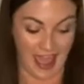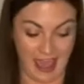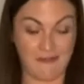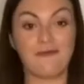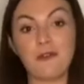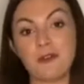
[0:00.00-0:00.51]

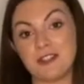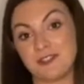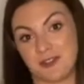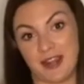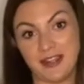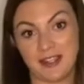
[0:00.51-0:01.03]
For this
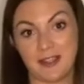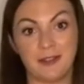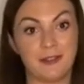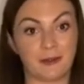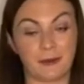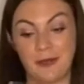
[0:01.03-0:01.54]
drink,
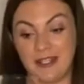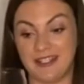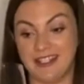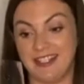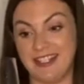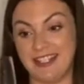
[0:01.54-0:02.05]
you're going to
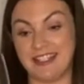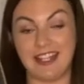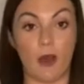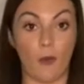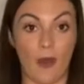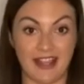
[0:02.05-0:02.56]
need
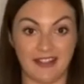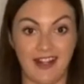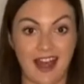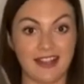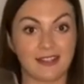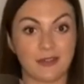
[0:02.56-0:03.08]
a wine
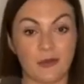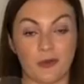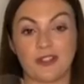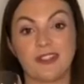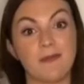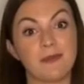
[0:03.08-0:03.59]
glass or
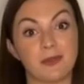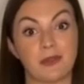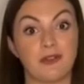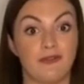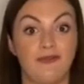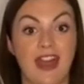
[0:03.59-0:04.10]
some sort
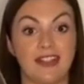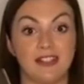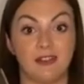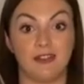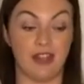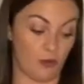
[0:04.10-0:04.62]
of
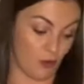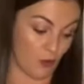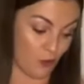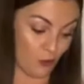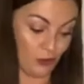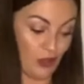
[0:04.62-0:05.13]
vessel that will
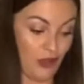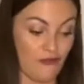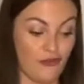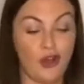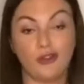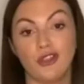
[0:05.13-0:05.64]
hold a lot of
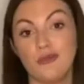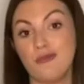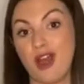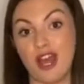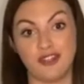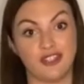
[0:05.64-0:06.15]
volume.
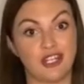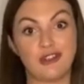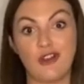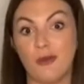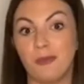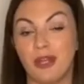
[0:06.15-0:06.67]
A gin
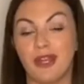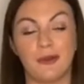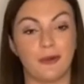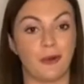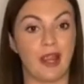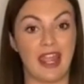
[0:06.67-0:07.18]
goblet
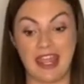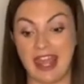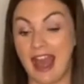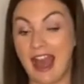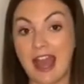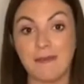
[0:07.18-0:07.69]
or a
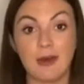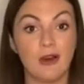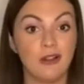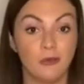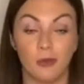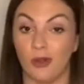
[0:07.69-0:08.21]

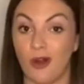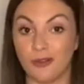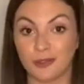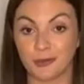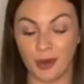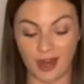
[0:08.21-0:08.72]
highball will
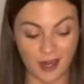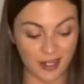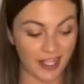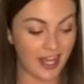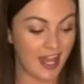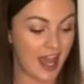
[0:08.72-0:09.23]
also work,
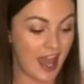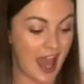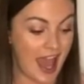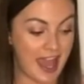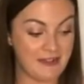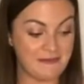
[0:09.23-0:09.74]

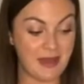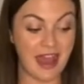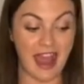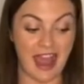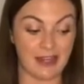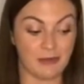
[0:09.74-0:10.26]
and
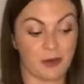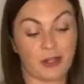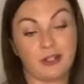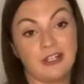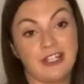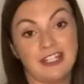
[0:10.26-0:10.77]
we're
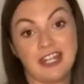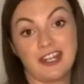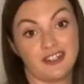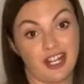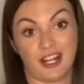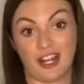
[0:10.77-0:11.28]
going to need a
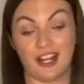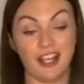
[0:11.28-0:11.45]
jigger